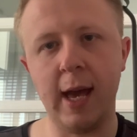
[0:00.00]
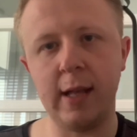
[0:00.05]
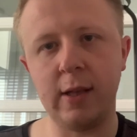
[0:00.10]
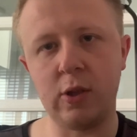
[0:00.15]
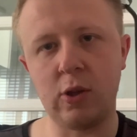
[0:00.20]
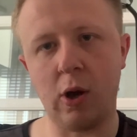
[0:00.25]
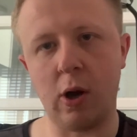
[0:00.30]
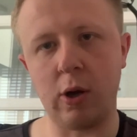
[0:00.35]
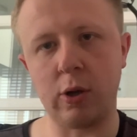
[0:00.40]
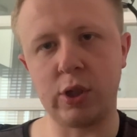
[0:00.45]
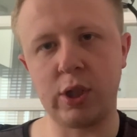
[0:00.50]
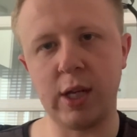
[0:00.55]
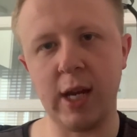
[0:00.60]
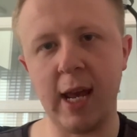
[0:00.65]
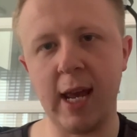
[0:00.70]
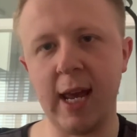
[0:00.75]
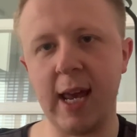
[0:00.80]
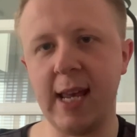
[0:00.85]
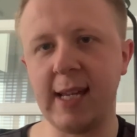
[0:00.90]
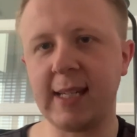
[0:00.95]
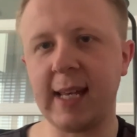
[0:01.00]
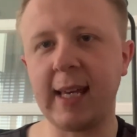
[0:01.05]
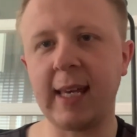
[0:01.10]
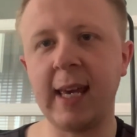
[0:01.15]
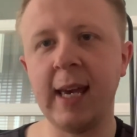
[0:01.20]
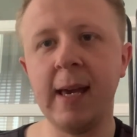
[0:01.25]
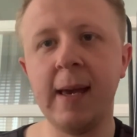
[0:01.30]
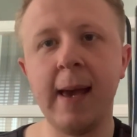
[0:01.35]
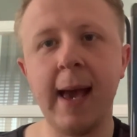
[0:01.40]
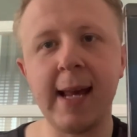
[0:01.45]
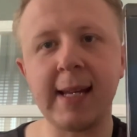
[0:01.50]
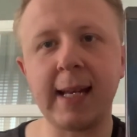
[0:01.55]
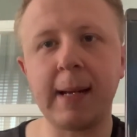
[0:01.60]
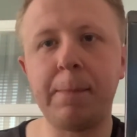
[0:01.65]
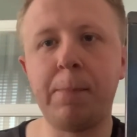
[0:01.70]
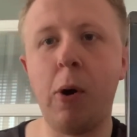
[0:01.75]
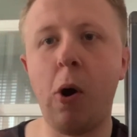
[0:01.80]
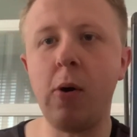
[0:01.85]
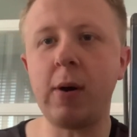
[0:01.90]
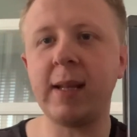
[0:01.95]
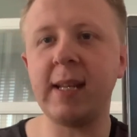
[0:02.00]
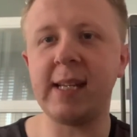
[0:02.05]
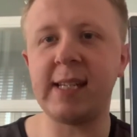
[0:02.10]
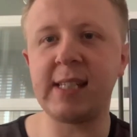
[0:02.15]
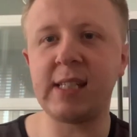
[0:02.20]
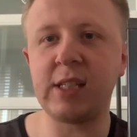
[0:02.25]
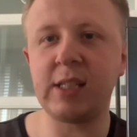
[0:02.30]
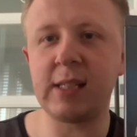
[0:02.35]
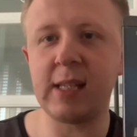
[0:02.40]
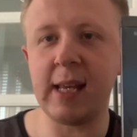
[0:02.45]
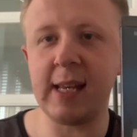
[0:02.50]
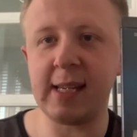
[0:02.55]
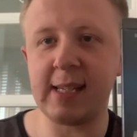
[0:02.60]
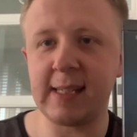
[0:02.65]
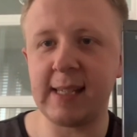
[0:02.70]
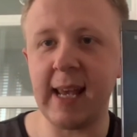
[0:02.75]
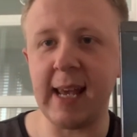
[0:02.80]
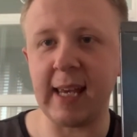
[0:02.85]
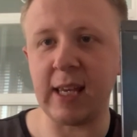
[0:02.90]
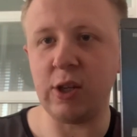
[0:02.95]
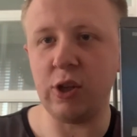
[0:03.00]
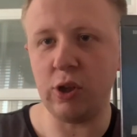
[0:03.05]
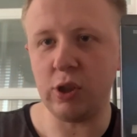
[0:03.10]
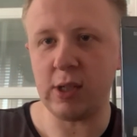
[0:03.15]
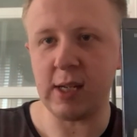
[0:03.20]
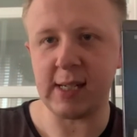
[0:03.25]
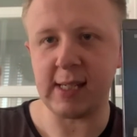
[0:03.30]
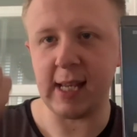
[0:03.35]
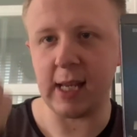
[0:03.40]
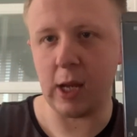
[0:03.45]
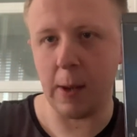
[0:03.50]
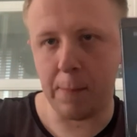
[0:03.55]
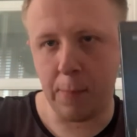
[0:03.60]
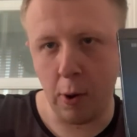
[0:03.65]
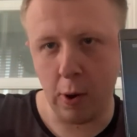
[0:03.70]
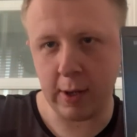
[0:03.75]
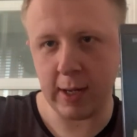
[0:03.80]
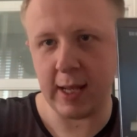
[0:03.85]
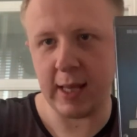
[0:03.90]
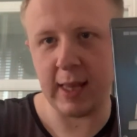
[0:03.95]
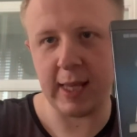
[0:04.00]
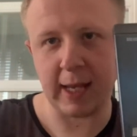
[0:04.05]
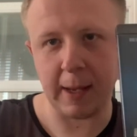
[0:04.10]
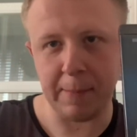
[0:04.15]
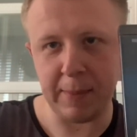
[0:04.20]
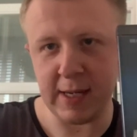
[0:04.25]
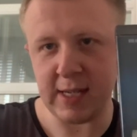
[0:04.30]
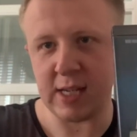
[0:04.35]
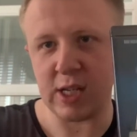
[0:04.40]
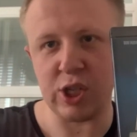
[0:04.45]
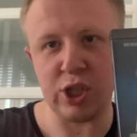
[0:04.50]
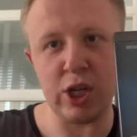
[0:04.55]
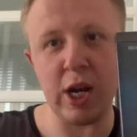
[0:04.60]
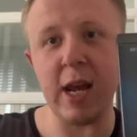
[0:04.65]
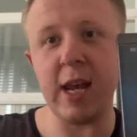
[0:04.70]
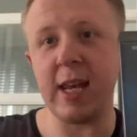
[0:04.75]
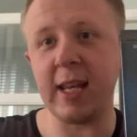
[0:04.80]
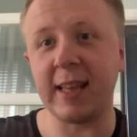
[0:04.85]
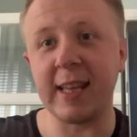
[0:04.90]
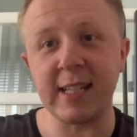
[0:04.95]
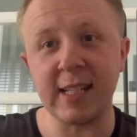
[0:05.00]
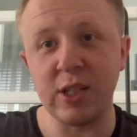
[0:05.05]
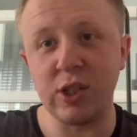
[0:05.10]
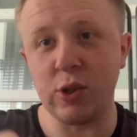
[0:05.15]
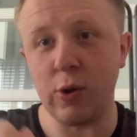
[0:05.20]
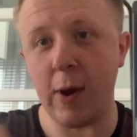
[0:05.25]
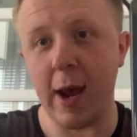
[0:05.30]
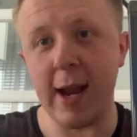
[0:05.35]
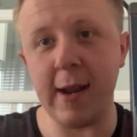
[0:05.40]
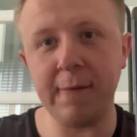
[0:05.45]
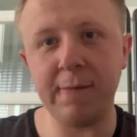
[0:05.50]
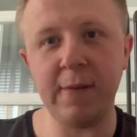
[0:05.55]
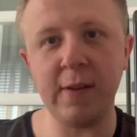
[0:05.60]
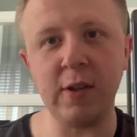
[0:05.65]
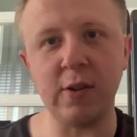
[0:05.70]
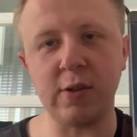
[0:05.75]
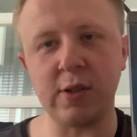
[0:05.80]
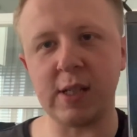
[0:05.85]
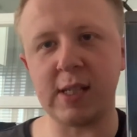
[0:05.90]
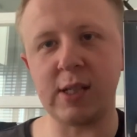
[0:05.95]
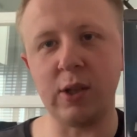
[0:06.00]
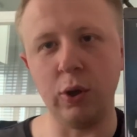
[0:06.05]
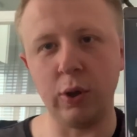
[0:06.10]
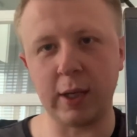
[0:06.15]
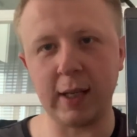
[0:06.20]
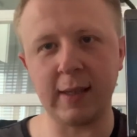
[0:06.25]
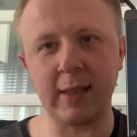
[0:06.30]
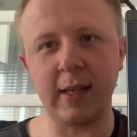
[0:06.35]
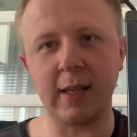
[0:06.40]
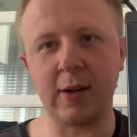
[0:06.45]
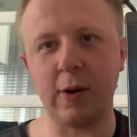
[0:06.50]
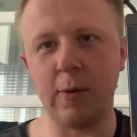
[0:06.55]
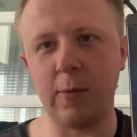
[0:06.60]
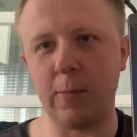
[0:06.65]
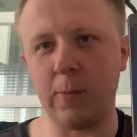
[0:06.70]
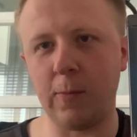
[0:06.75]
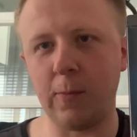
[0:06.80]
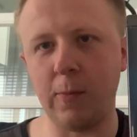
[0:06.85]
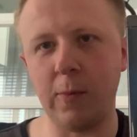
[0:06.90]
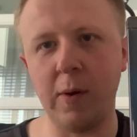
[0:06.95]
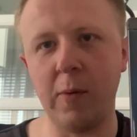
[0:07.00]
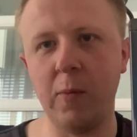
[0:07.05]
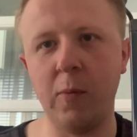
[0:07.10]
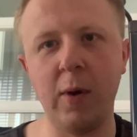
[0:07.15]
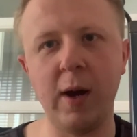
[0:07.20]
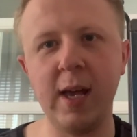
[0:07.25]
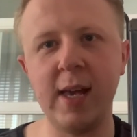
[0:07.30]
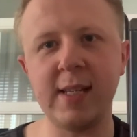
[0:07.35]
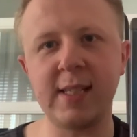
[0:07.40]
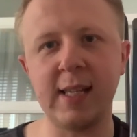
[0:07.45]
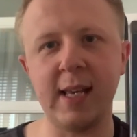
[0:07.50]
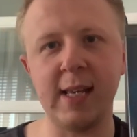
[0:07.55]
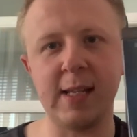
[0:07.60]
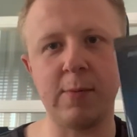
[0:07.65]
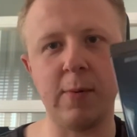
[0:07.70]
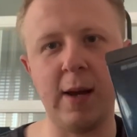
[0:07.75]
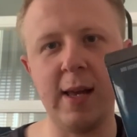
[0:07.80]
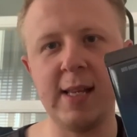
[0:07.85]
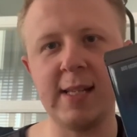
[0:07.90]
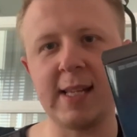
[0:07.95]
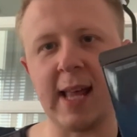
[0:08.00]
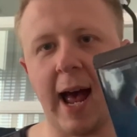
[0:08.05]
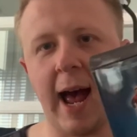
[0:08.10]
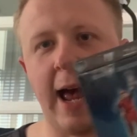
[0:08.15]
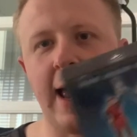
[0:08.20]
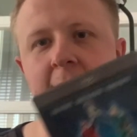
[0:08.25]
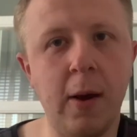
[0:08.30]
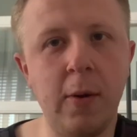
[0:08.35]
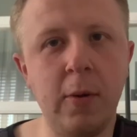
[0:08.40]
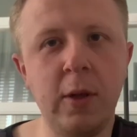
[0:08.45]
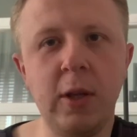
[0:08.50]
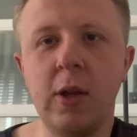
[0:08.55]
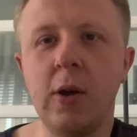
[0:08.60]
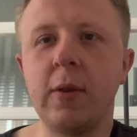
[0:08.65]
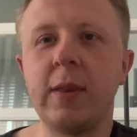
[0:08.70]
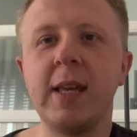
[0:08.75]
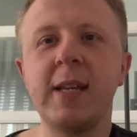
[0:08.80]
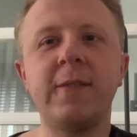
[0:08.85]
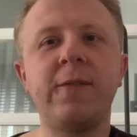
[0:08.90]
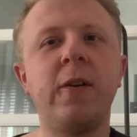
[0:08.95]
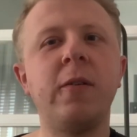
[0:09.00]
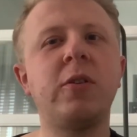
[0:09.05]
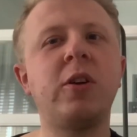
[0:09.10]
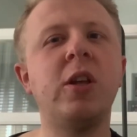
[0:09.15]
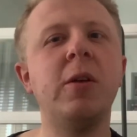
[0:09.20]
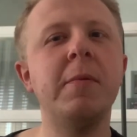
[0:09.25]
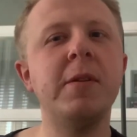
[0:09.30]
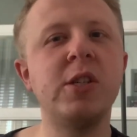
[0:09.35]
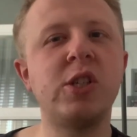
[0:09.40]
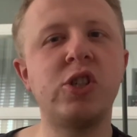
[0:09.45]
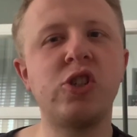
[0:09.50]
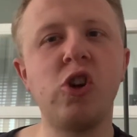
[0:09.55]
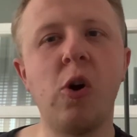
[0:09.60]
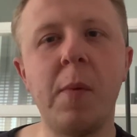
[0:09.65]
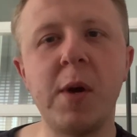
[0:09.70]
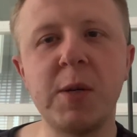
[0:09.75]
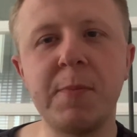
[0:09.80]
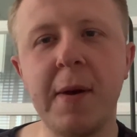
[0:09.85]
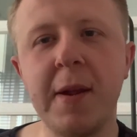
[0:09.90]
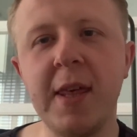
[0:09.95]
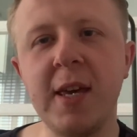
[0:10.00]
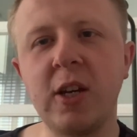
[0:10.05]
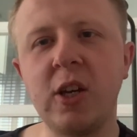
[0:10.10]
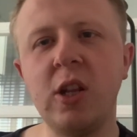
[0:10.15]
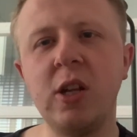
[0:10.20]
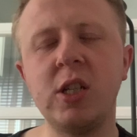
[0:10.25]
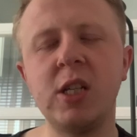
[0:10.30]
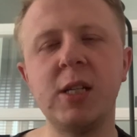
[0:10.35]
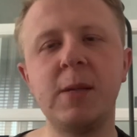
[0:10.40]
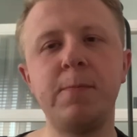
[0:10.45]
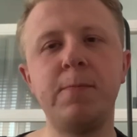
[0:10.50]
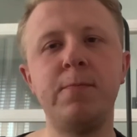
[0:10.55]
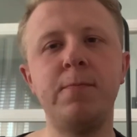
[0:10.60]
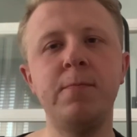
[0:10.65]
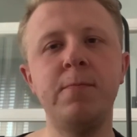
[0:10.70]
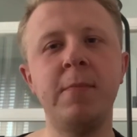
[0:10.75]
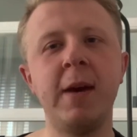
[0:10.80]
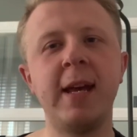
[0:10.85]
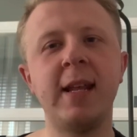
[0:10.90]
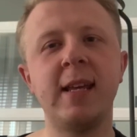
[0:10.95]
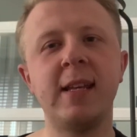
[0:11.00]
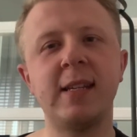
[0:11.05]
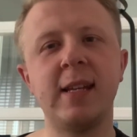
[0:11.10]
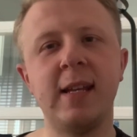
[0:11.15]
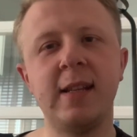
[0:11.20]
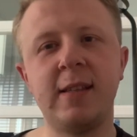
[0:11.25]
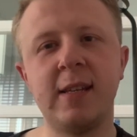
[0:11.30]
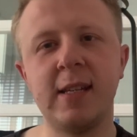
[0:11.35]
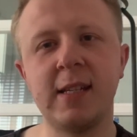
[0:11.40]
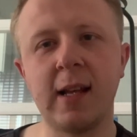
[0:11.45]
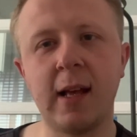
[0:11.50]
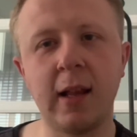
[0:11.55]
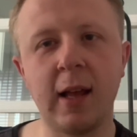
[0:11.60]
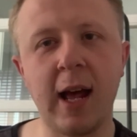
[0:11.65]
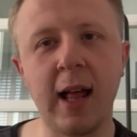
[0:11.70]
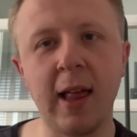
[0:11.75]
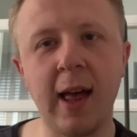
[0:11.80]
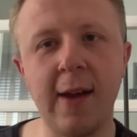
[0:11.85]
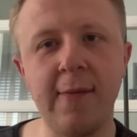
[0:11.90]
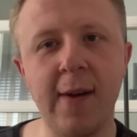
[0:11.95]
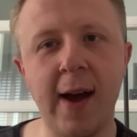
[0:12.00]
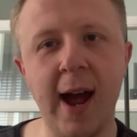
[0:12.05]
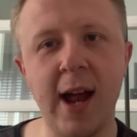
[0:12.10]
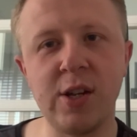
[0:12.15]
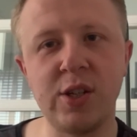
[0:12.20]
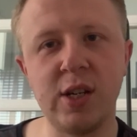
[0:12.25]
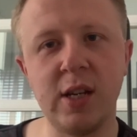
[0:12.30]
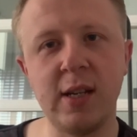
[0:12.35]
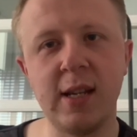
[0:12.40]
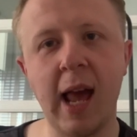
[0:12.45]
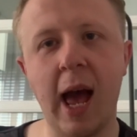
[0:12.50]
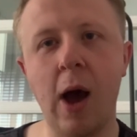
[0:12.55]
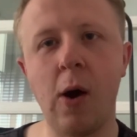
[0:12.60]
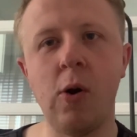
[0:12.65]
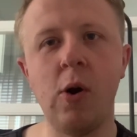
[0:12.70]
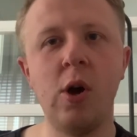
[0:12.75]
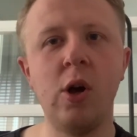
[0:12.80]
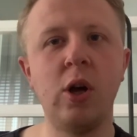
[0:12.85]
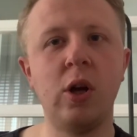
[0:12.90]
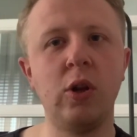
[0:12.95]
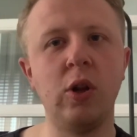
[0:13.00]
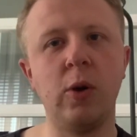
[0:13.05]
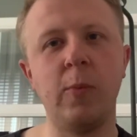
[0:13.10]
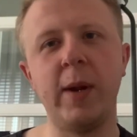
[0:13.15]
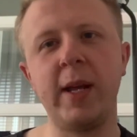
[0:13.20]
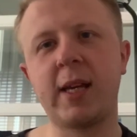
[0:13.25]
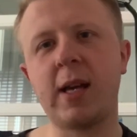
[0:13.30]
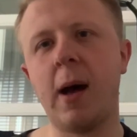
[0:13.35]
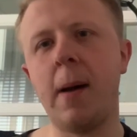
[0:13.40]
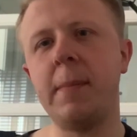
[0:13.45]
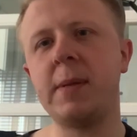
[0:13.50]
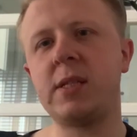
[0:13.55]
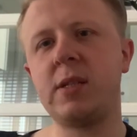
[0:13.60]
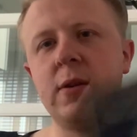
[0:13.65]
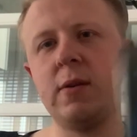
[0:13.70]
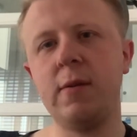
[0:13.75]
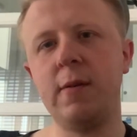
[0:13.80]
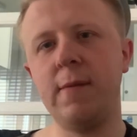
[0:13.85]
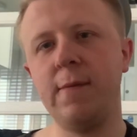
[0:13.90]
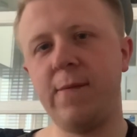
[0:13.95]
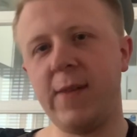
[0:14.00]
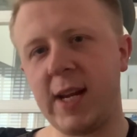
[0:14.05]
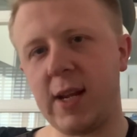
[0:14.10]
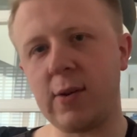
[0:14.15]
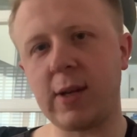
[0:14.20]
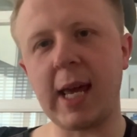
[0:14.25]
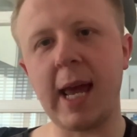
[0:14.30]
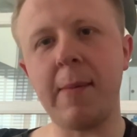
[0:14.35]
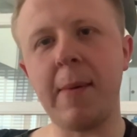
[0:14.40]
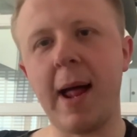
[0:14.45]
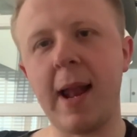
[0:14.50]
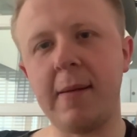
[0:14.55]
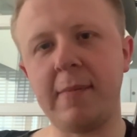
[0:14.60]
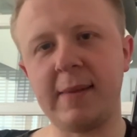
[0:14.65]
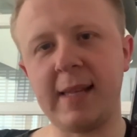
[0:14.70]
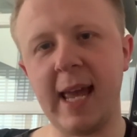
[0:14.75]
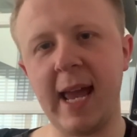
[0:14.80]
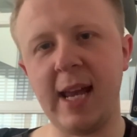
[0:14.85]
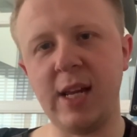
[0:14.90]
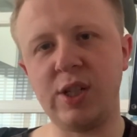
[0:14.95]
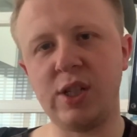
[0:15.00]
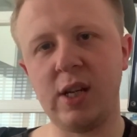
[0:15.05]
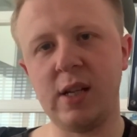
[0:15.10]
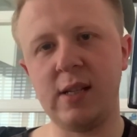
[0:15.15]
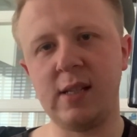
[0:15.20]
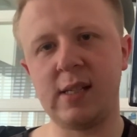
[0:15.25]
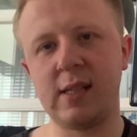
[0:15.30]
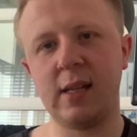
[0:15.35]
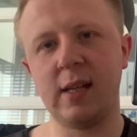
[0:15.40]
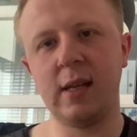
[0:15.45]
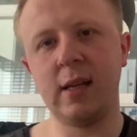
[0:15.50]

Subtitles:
dog shit. It's like poking this stick, using a stick, you're poking it like a piece of shit. It doesn't do anything. You're just looking at it and go, what is this? What is that? You know, this film could have been so much better. They could have just made it into a live action. Now, look, when it comes to video game adaptations,